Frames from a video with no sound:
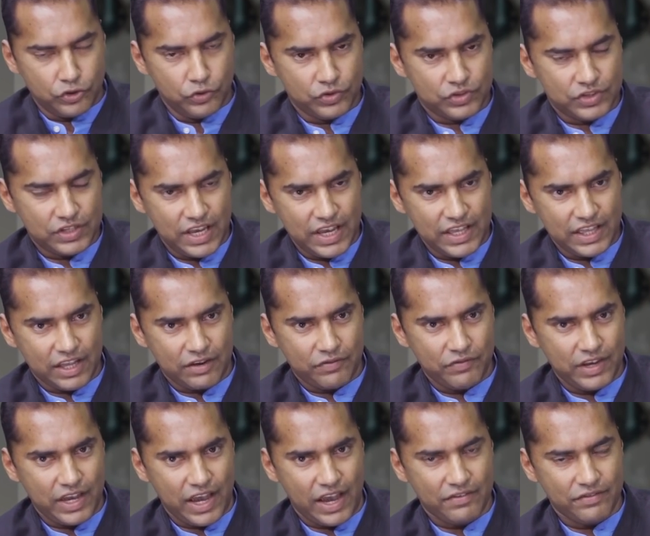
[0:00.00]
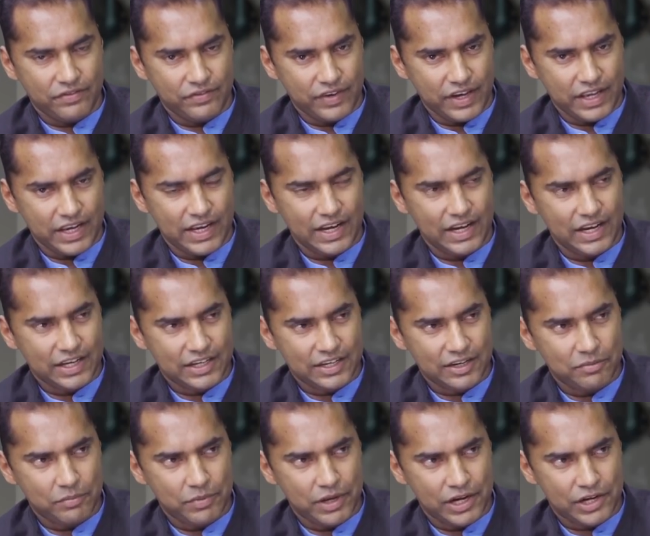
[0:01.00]
you're saying that we have very
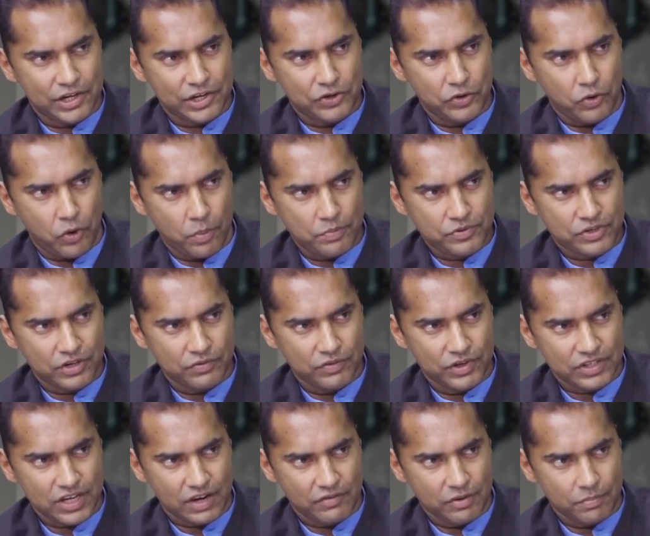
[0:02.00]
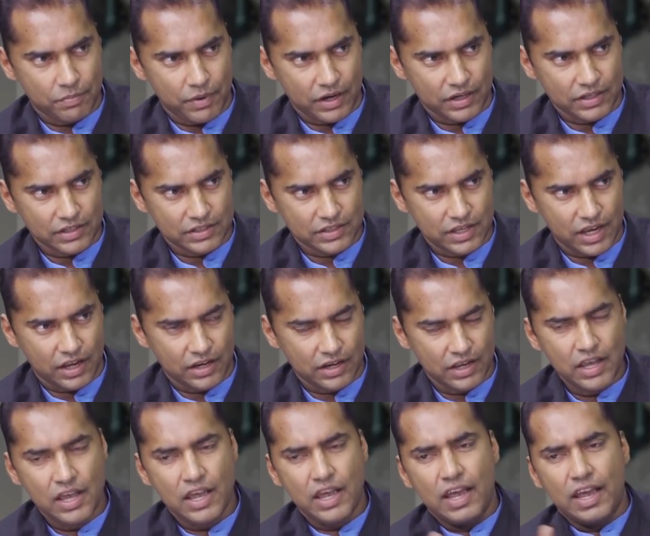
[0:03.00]
little military option vis-a-vis Pakistan.
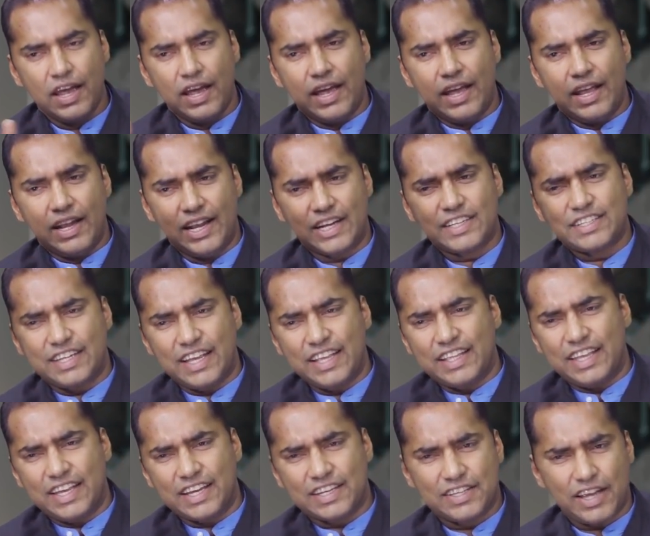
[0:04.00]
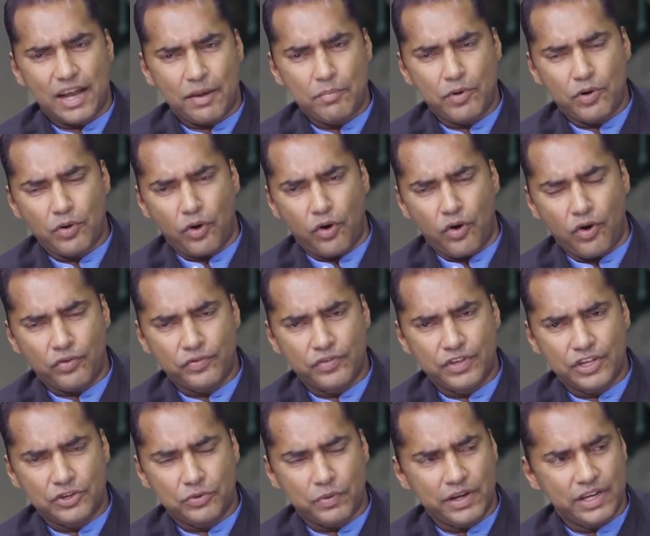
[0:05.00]
Let's take the example of
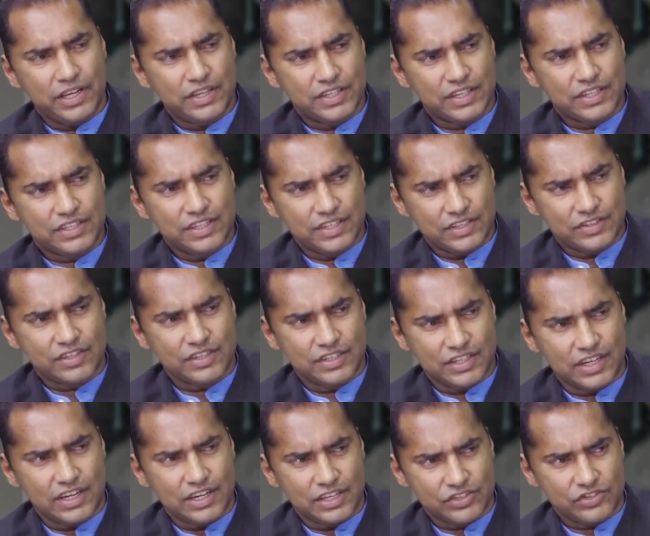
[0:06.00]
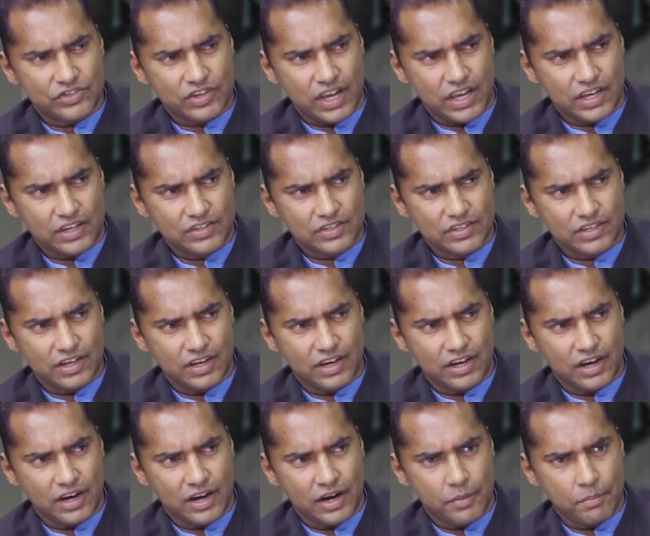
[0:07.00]
the 2016 surgical strikes.
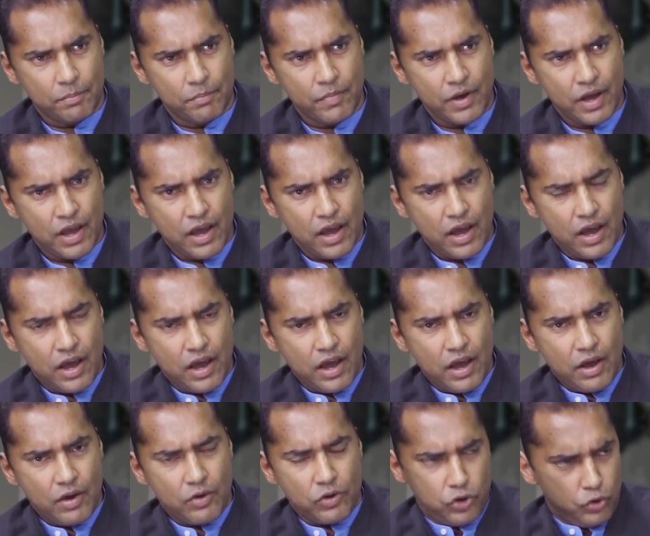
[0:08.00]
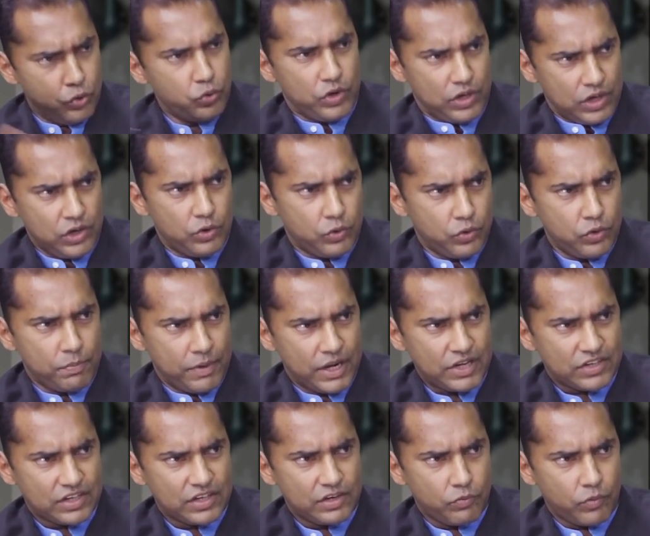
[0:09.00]
You
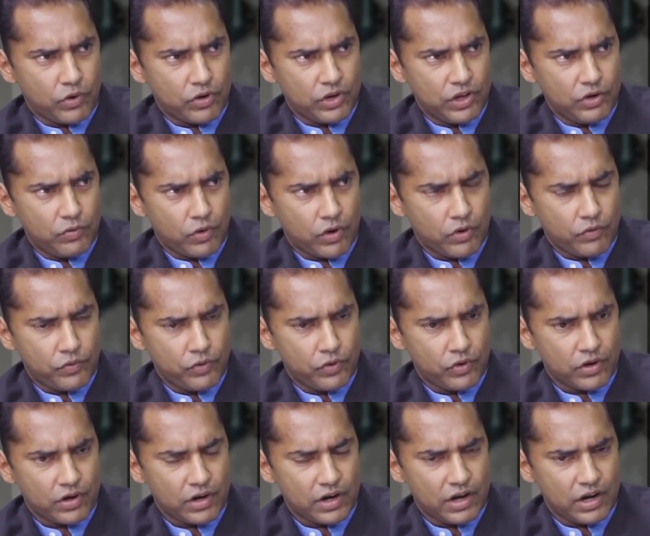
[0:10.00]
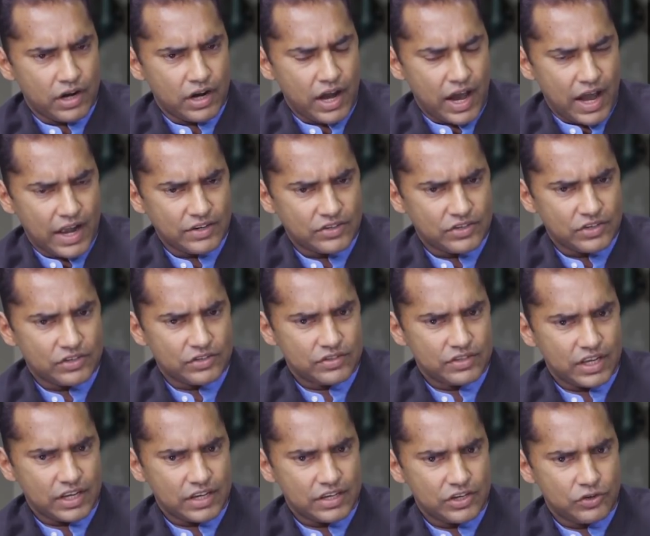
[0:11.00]
mentioned in one of your answers
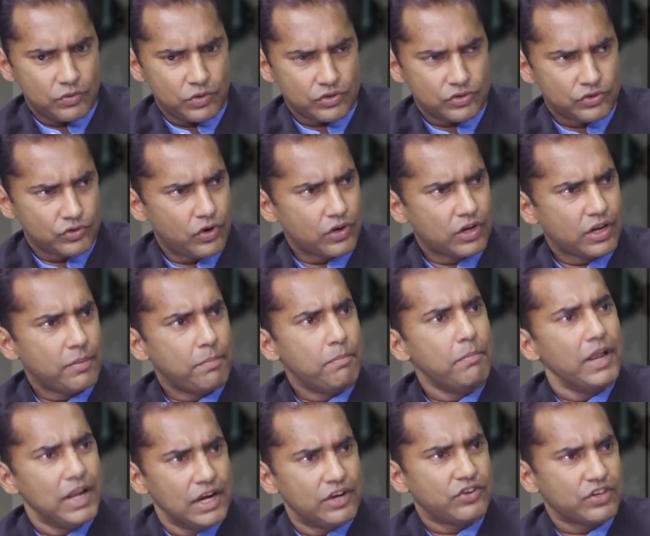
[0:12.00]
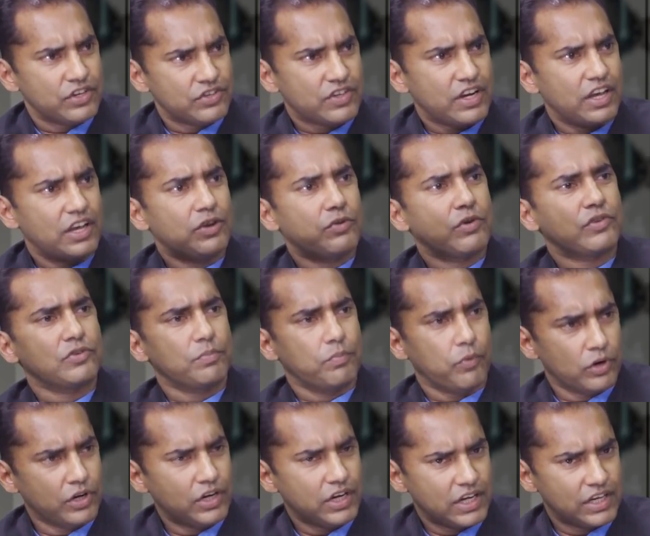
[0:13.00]
that it was not a military strike, it was a
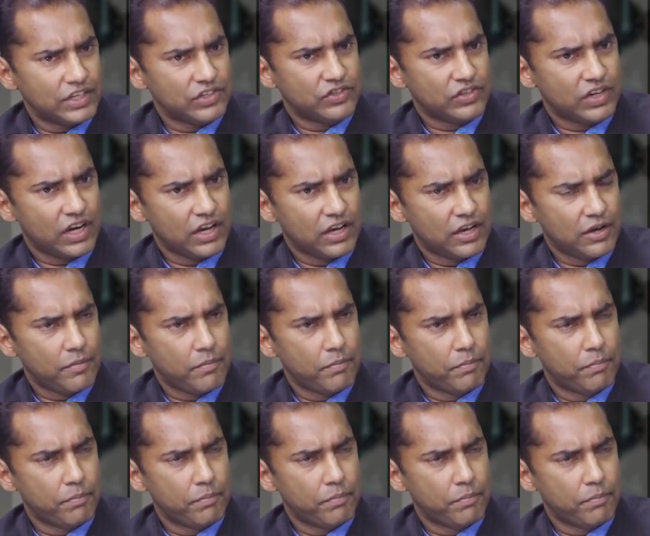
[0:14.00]
political strike.